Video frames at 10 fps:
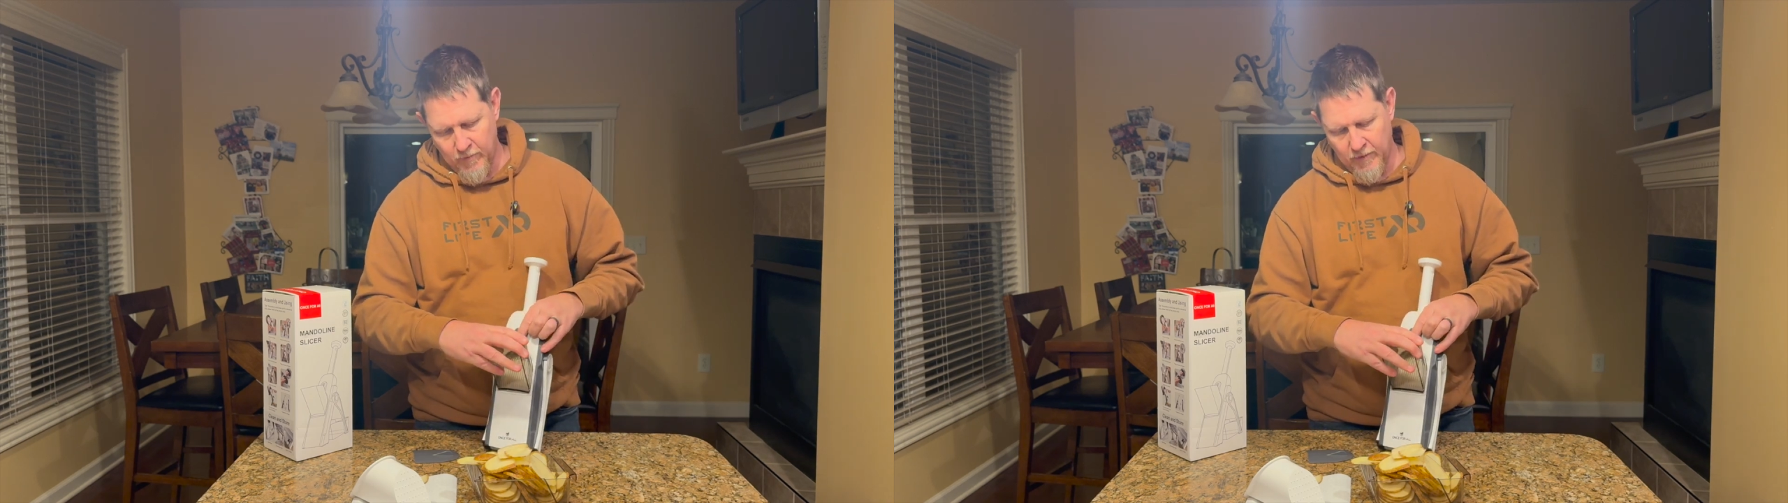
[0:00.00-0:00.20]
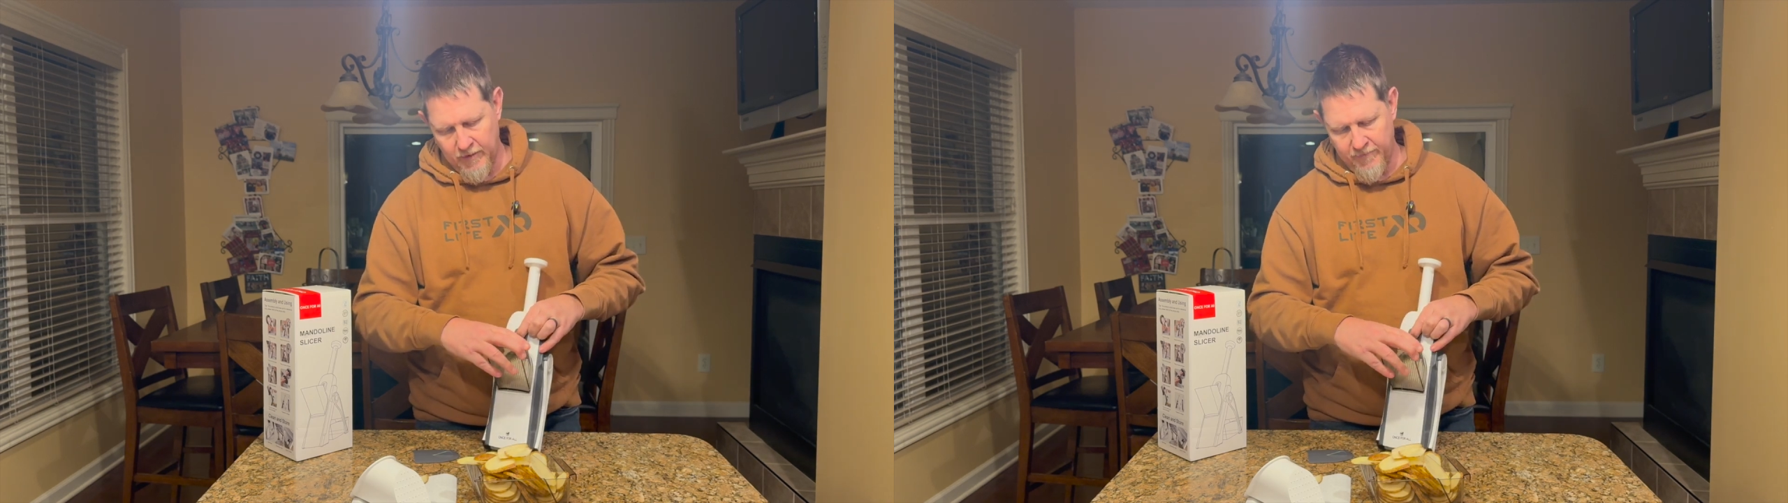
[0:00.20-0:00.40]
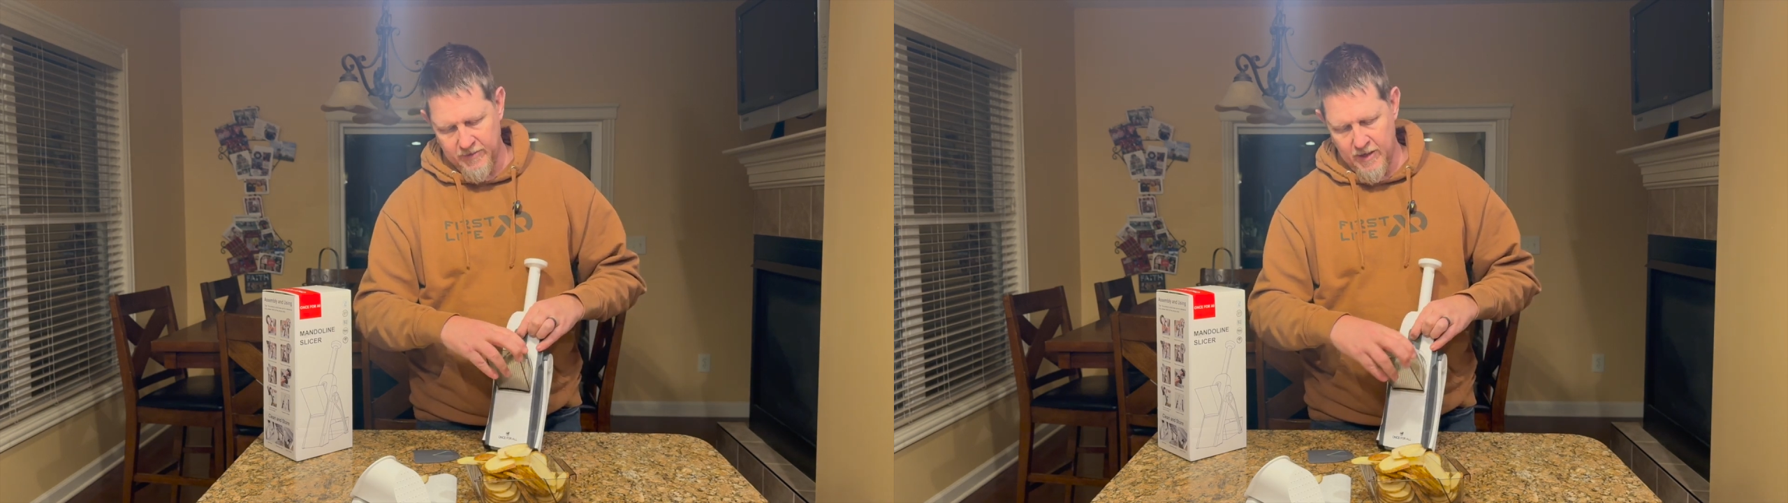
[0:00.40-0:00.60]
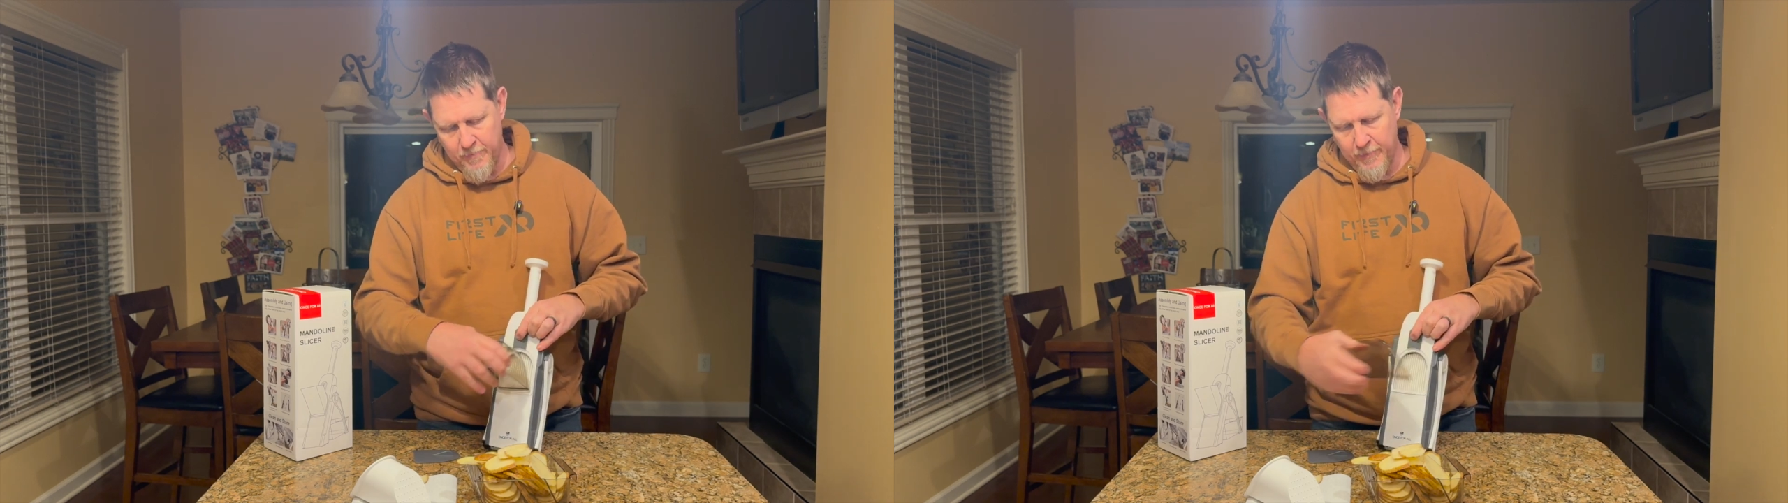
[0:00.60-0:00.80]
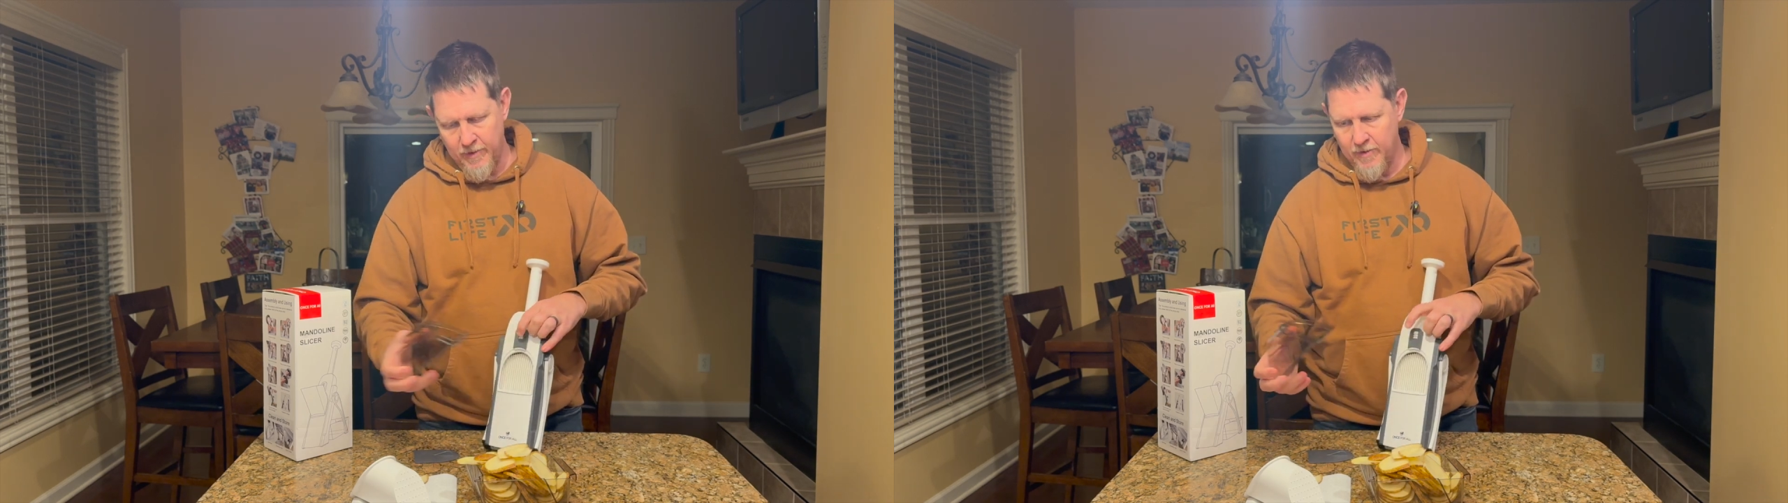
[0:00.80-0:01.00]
lift up,